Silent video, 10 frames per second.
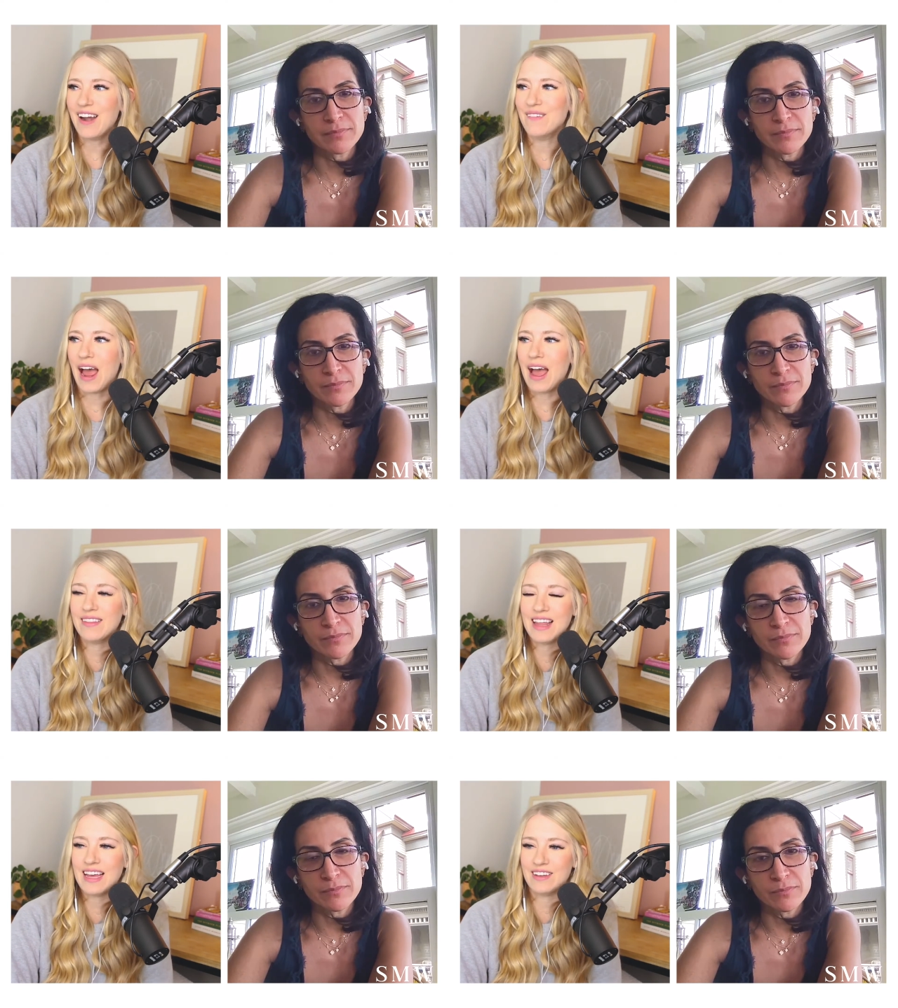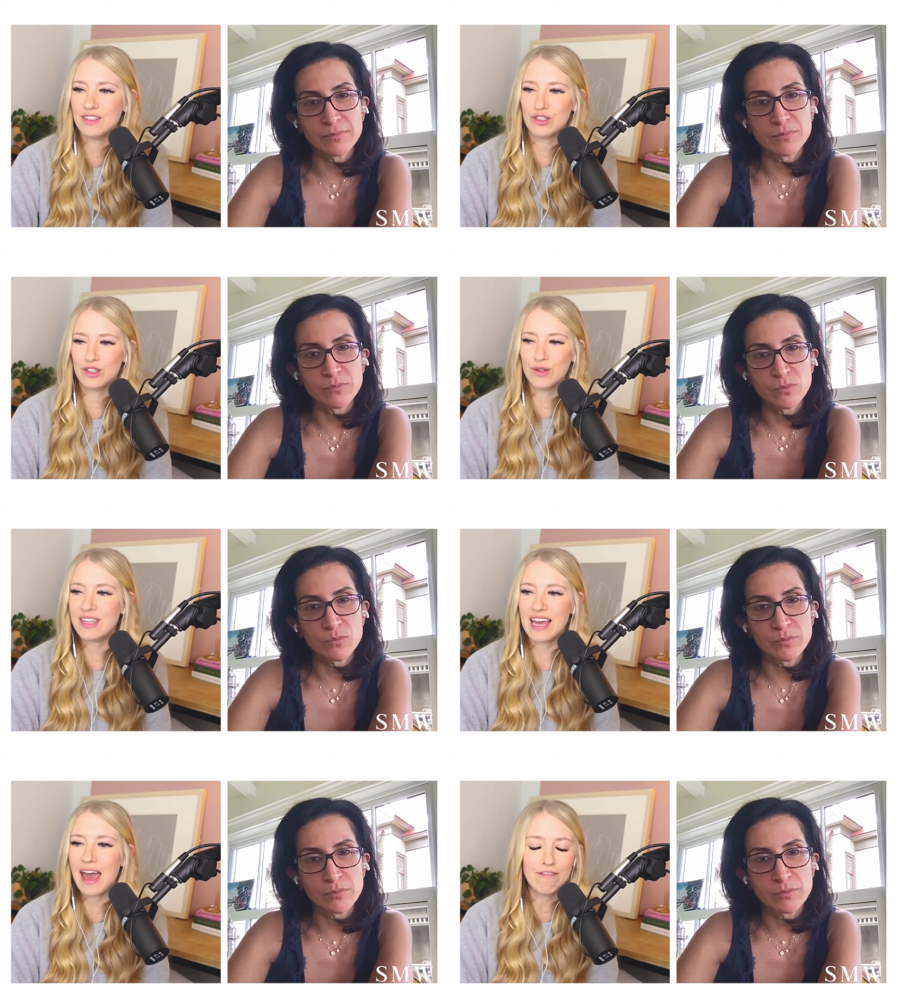Speaker 1: I don't I, like
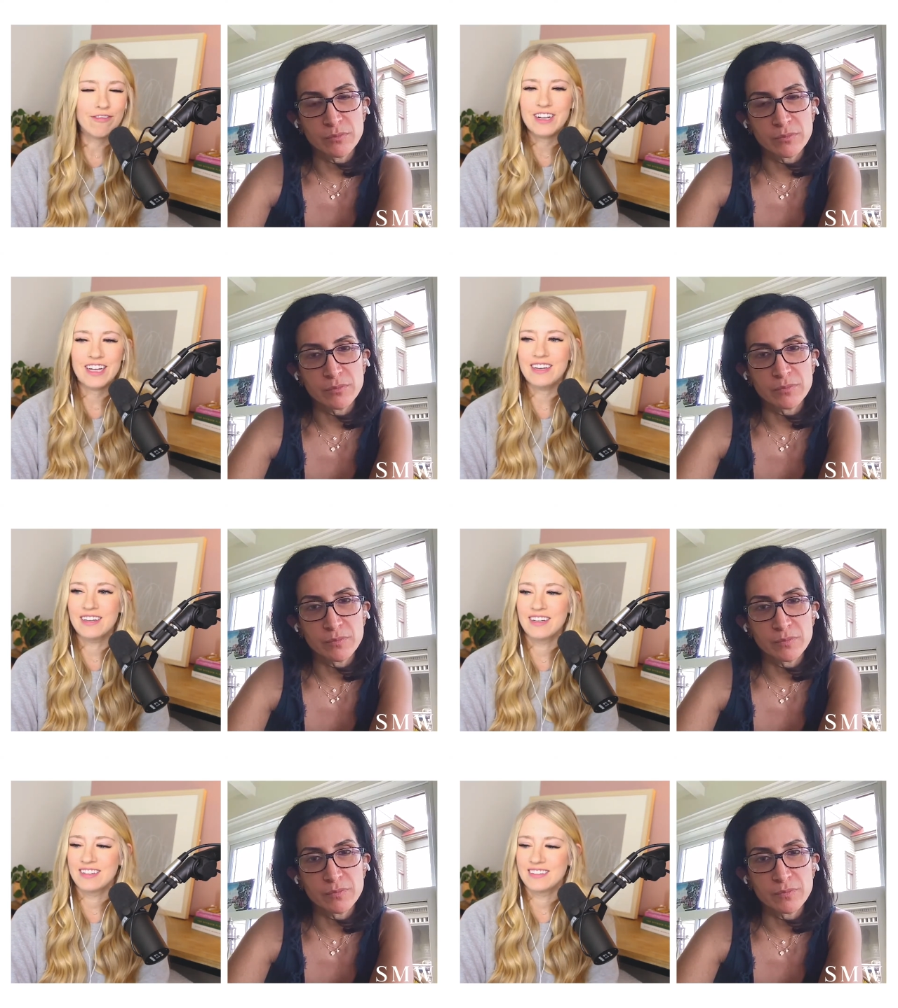truly every,